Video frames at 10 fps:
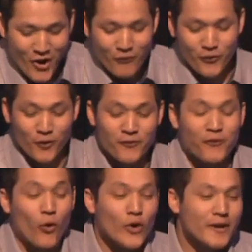for
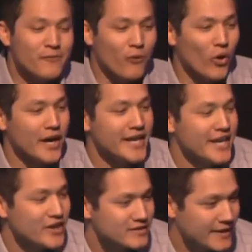44
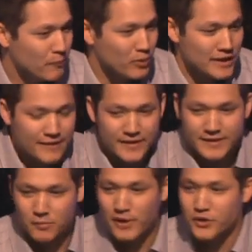years they believed it
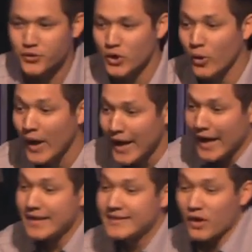to be true
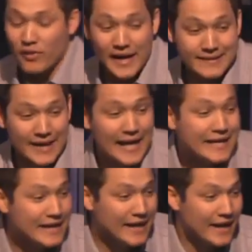until they
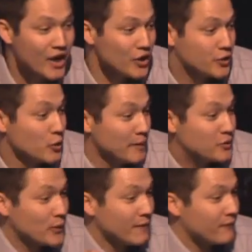dated it to
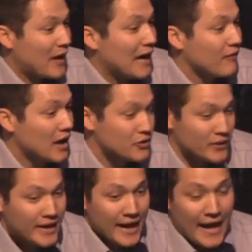between
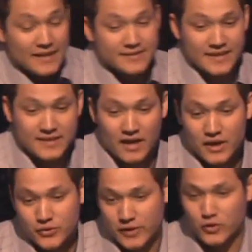500 and
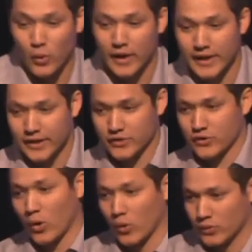620 years
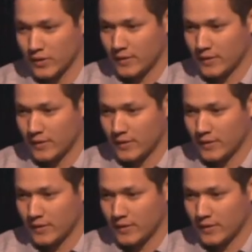old.